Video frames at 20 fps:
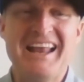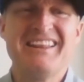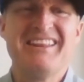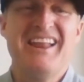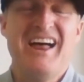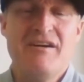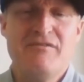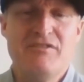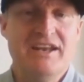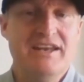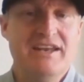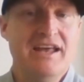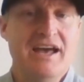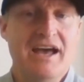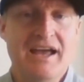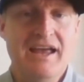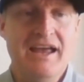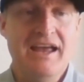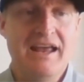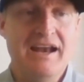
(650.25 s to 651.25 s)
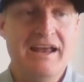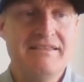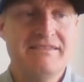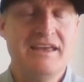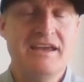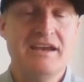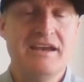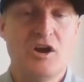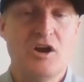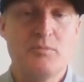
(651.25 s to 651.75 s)
love it. And I
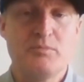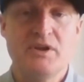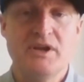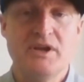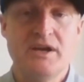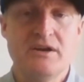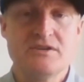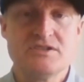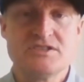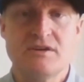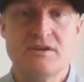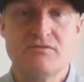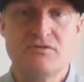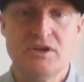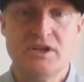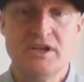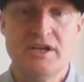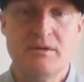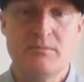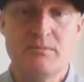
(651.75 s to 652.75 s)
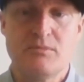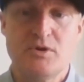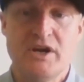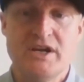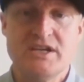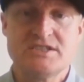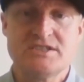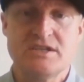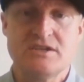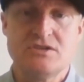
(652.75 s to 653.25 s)
think our players have really
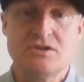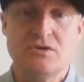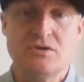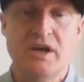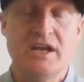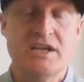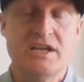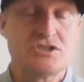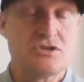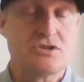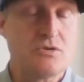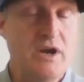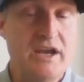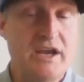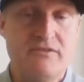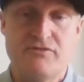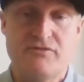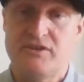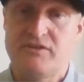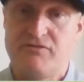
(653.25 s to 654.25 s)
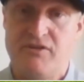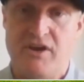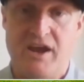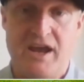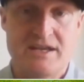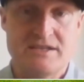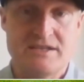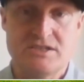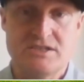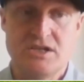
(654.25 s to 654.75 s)
embraced it too. And it's great for the
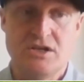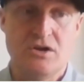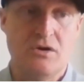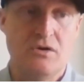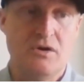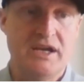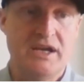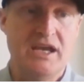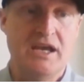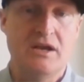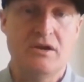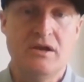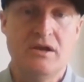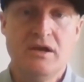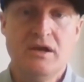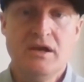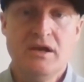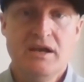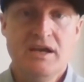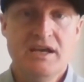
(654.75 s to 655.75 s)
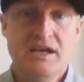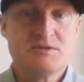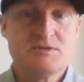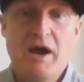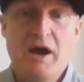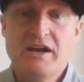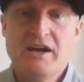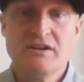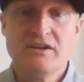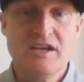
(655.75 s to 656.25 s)
fans. Again, it's
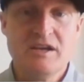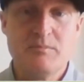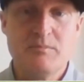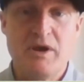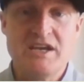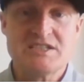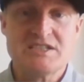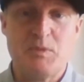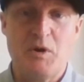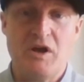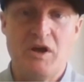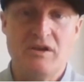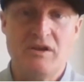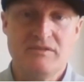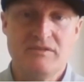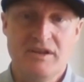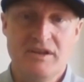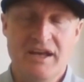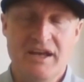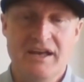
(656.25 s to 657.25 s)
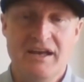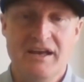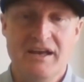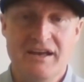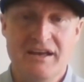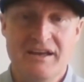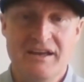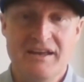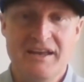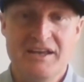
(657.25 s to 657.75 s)
minor league baseball.
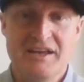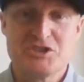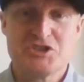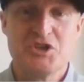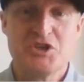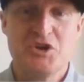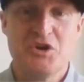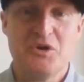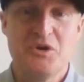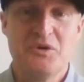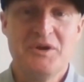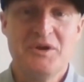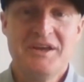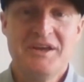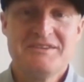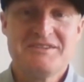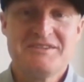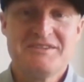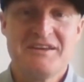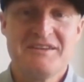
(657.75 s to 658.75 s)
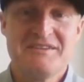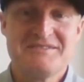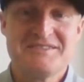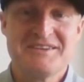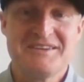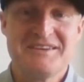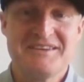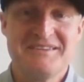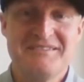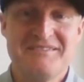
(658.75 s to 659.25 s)
And so
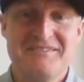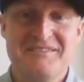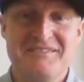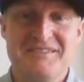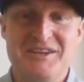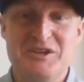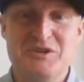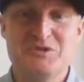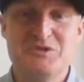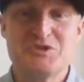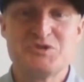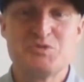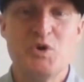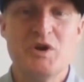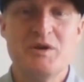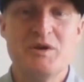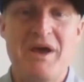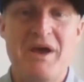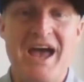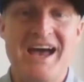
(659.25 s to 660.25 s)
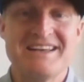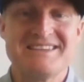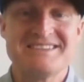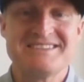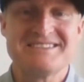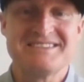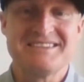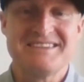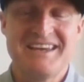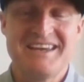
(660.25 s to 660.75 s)
to use wood
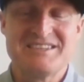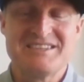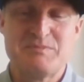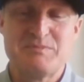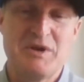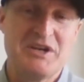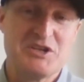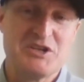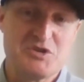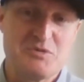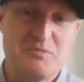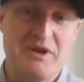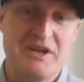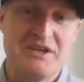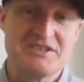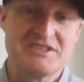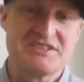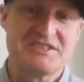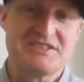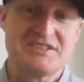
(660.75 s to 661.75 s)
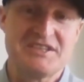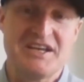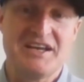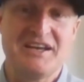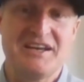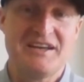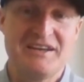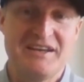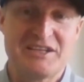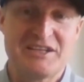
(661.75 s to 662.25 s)
bats has been a tremendous
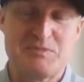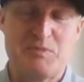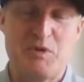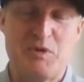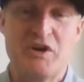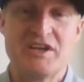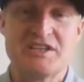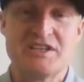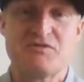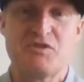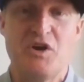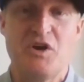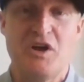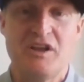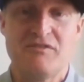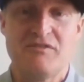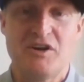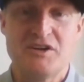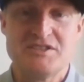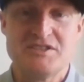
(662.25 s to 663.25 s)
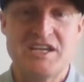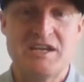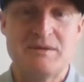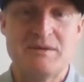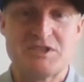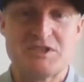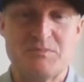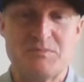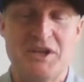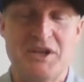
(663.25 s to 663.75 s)
experience for all of our
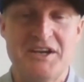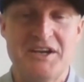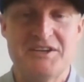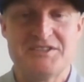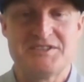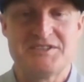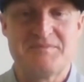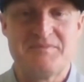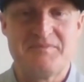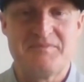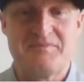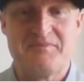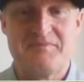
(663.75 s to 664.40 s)
teams and players.